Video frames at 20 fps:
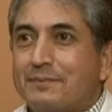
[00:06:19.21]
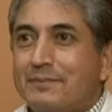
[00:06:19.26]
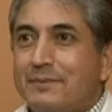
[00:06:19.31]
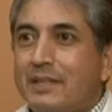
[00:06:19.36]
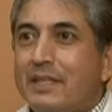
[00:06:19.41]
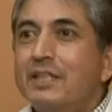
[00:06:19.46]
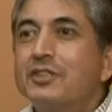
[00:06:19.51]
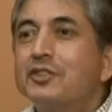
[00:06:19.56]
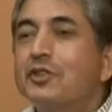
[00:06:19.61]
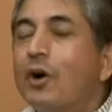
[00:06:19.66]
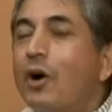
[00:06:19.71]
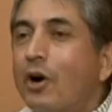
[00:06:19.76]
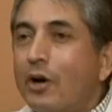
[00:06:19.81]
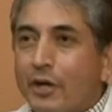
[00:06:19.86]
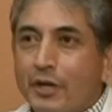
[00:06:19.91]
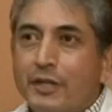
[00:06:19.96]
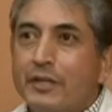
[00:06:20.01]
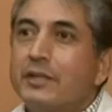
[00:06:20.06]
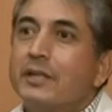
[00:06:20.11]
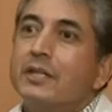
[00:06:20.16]
It's
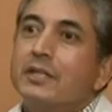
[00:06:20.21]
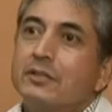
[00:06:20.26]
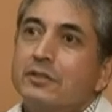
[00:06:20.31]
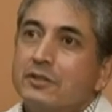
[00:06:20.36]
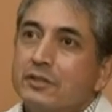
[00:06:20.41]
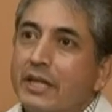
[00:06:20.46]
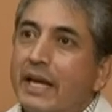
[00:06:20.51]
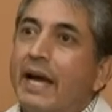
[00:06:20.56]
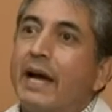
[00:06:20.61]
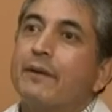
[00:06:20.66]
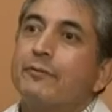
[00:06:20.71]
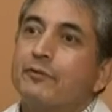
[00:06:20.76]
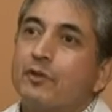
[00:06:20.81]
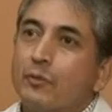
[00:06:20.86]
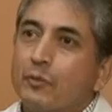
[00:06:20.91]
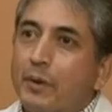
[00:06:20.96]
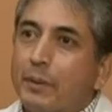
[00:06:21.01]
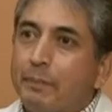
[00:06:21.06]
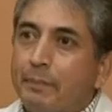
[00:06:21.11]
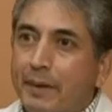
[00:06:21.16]
hard to have to
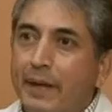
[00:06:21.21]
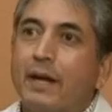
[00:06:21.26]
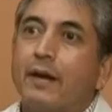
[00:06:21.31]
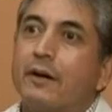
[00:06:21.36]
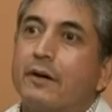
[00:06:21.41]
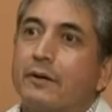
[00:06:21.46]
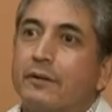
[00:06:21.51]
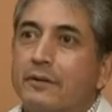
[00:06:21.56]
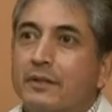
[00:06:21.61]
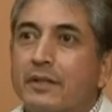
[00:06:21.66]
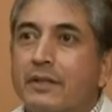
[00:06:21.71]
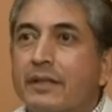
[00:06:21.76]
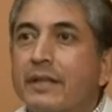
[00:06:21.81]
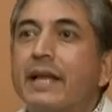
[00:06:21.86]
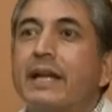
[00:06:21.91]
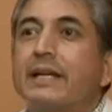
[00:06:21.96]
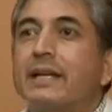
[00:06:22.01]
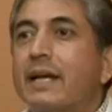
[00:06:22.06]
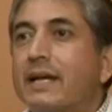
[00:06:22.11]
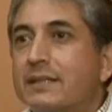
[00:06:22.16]
repair
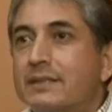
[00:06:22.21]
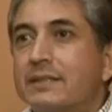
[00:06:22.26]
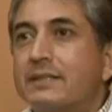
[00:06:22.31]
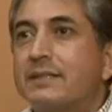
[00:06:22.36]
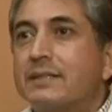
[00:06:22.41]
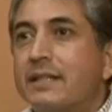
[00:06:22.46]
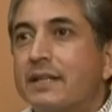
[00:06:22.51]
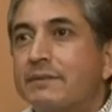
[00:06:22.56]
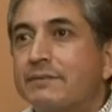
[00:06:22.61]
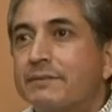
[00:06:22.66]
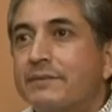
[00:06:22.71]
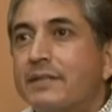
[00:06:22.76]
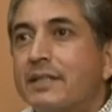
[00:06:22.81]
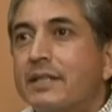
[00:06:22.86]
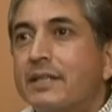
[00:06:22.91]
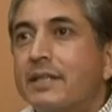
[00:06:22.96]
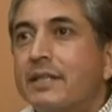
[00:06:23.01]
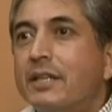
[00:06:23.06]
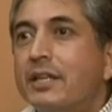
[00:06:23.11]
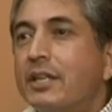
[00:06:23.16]
that kind of stuff.
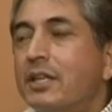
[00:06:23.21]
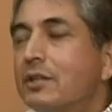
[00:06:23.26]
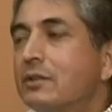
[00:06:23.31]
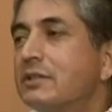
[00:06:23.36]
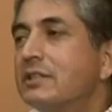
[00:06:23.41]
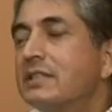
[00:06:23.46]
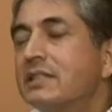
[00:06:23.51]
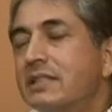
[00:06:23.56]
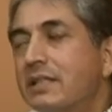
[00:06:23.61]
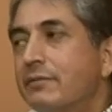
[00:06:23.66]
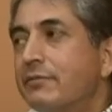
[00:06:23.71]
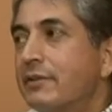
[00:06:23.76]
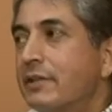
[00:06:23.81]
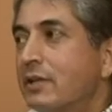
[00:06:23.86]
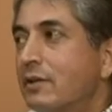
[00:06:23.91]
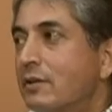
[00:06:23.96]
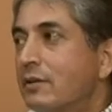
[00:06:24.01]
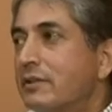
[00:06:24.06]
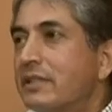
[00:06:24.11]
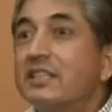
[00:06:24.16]
You know, it's
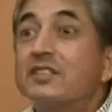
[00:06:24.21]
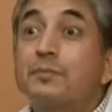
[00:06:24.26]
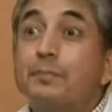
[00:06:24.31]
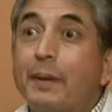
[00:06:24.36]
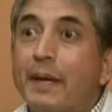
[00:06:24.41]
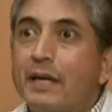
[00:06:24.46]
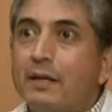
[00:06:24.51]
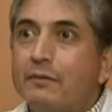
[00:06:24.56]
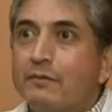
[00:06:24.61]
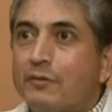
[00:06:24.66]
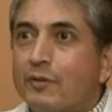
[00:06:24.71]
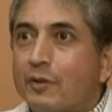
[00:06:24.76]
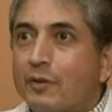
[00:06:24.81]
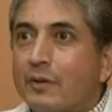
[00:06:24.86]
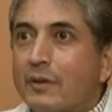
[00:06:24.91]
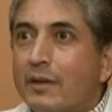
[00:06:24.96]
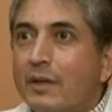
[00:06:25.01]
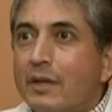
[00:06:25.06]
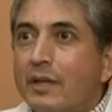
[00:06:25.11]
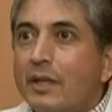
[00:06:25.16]
difficult, it's painful.
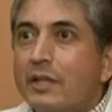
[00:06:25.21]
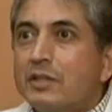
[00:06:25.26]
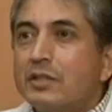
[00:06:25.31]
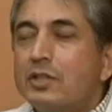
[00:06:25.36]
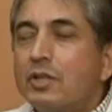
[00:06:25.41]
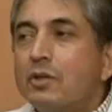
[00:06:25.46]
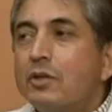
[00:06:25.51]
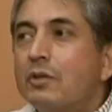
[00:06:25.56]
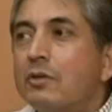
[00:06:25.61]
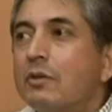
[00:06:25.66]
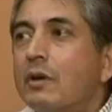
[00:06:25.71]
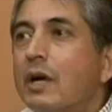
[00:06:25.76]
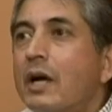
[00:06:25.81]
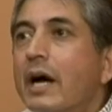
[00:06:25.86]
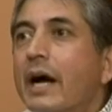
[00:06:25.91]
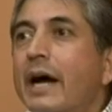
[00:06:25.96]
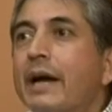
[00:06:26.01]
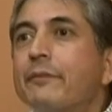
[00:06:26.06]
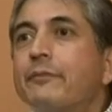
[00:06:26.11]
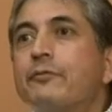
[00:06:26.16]
So
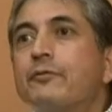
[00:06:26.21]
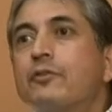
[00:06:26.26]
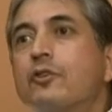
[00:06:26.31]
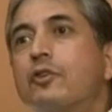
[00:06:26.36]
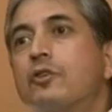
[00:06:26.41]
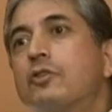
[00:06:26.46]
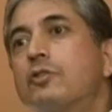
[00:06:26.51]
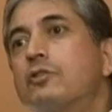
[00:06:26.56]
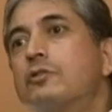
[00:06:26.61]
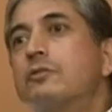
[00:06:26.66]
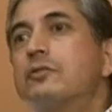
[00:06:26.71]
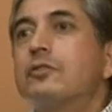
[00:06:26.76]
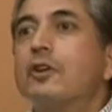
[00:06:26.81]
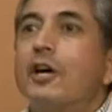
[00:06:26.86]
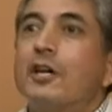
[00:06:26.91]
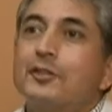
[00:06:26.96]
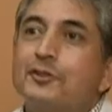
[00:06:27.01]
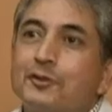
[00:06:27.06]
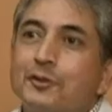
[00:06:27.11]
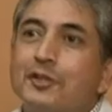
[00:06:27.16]
I've
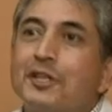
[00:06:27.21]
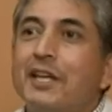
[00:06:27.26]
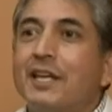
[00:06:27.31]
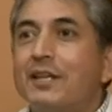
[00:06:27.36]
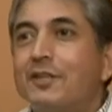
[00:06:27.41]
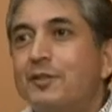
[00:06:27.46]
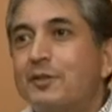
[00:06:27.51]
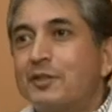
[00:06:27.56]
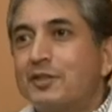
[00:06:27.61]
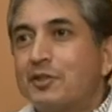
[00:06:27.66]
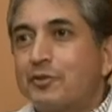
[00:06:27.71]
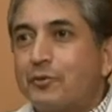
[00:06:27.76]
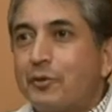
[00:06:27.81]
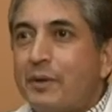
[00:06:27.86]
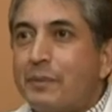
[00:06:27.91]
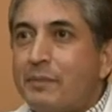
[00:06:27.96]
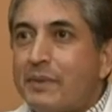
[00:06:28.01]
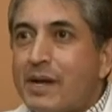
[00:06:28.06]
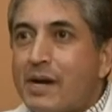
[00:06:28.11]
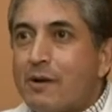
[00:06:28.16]
gone to the other
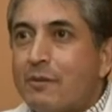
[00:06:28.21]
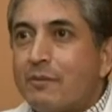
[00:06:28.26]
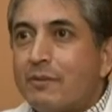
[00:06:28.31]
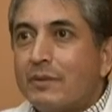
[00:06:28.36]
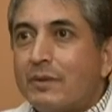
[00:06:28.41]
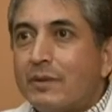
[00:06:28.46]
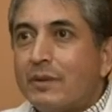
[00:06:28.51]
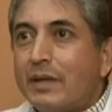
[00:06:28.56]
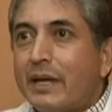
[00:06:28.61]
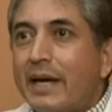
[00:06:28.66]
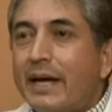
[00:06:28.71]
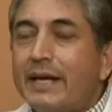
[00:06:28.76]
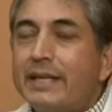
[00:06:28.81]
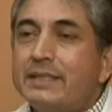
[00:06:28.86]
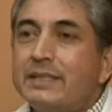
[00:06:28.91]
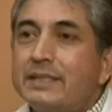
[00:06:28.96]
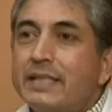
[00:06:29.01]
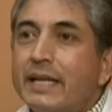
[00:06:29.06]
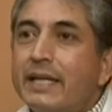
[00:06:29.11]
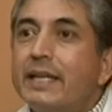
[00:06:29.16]
extreme now. I
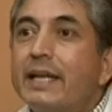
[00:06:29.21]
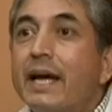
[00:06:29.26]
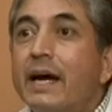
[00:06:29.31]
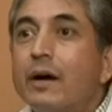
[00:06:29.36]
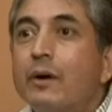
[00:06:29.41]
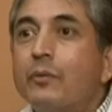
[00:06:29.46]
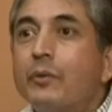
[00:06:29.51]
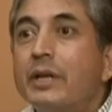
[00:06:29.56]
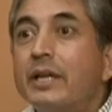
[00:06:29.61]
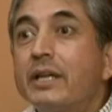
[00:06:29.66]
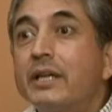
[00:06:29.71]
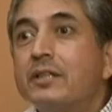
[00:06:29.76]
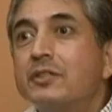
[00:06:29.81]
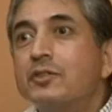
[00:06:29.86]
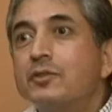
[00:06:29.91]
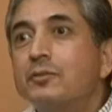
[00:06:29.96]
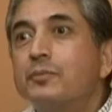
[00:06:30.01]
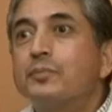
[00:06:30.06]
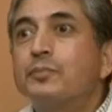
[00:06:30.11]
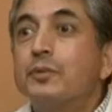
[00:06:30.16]
say now we need
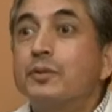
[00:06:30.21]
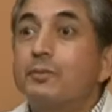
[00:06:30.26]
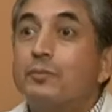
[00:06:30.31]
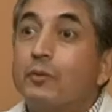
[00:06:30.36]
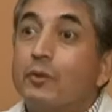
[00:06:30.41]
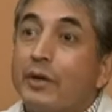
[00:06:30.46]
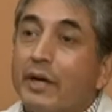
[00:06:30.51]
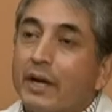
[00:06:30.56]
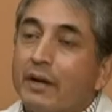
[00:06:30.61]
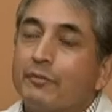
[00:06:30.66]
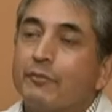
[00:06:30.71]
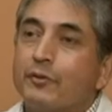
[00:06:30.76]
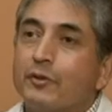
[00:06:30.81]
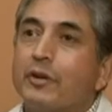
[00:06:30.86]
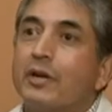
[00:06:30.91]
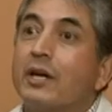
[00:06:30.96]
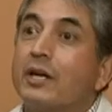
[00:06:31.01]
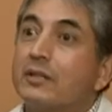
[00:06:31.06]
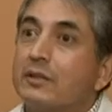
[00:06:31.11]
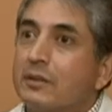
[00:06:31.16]
to put more
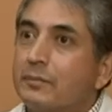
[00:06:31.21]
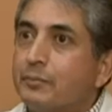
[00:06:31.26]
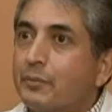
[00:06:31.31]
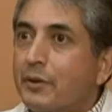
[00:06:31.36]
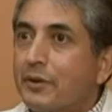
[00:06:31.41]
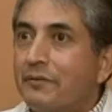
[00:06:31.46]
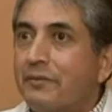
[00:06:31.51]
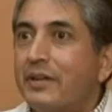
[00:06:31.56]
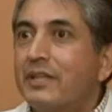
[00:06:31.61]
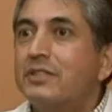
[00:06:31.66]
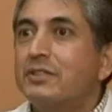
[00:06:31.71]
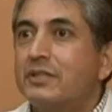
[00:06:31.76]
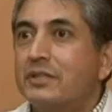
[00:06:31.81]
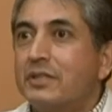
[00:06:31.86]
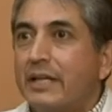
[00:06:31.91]
effort on the prevention